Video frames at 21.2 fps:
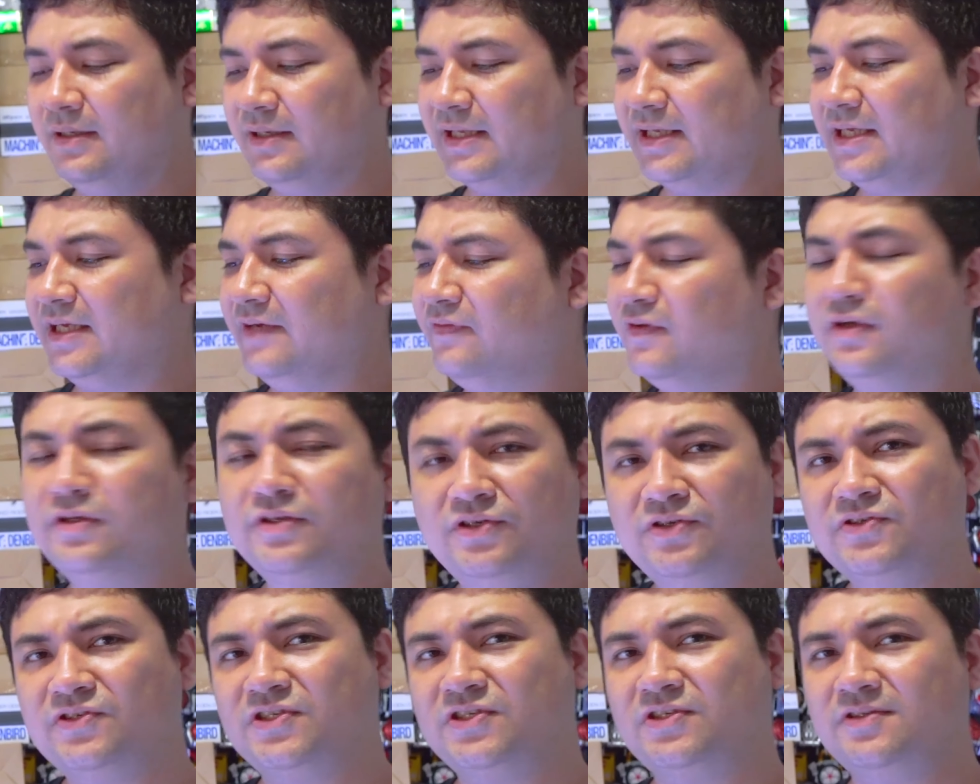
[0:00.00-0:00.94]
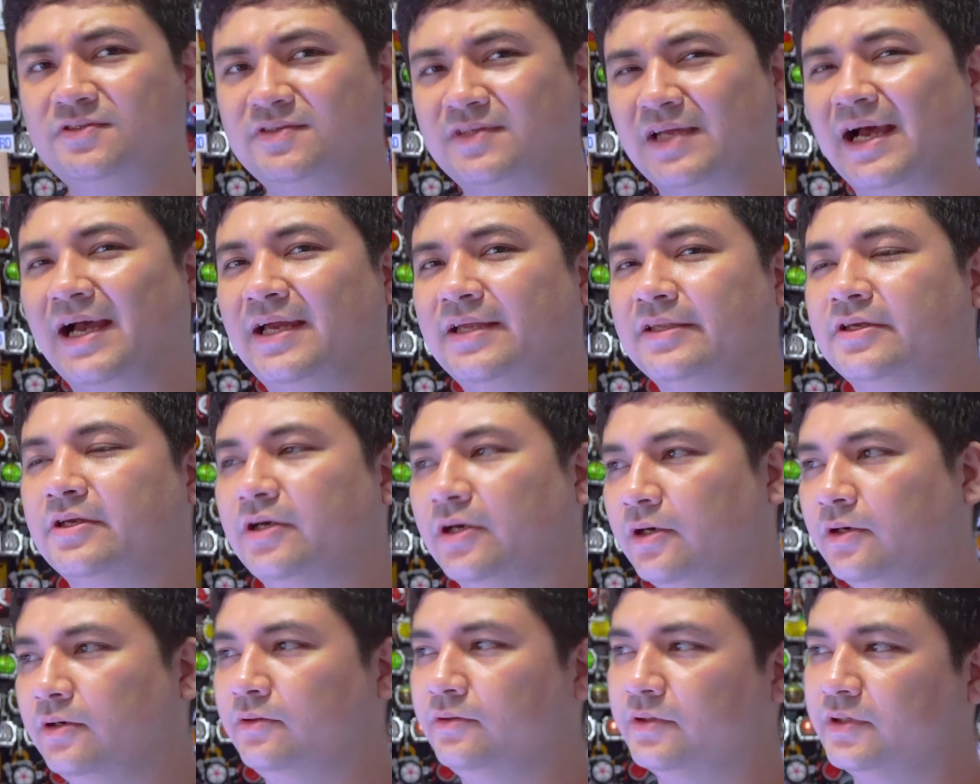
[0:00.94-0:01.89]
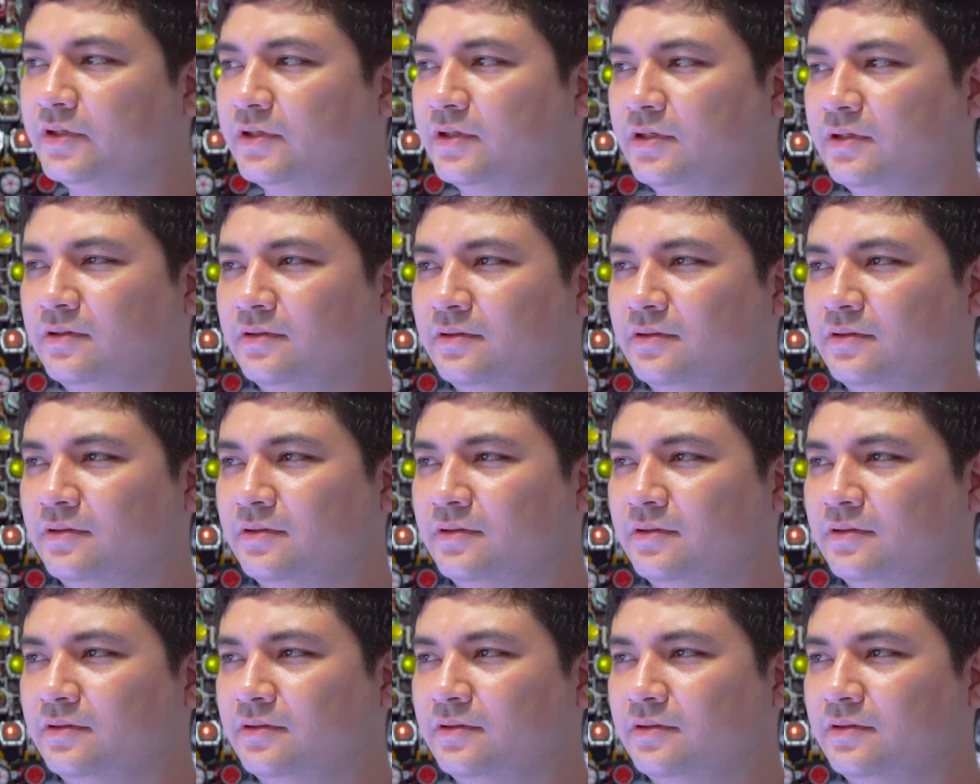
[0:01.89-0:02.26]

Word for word: Like, if you're used to Diet Coke,